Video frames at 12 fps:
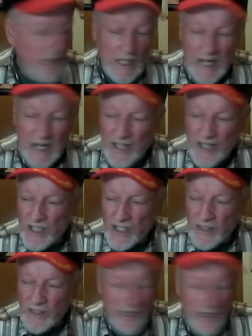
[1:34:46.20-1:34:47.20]
And I
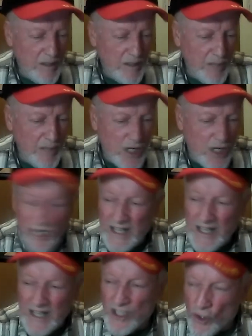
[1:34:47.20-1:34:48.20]
said, because I
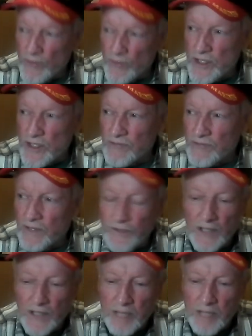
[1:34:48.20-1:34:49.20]
get nervous if I
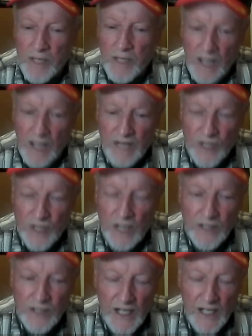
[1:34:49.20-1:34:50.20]
feel like my life's
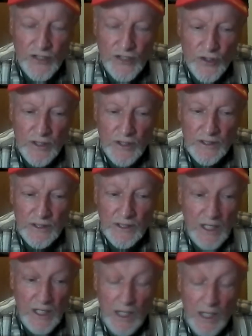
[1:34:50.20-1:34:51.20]
not in danger.
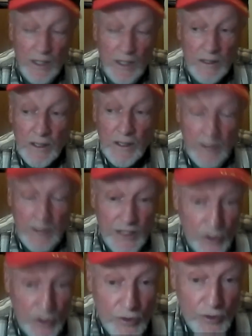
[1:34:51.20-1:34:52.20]

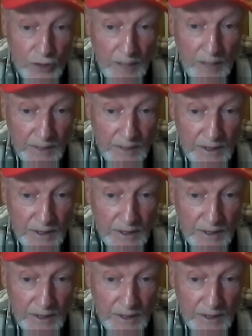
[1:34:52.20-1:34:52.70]
That's a true statement.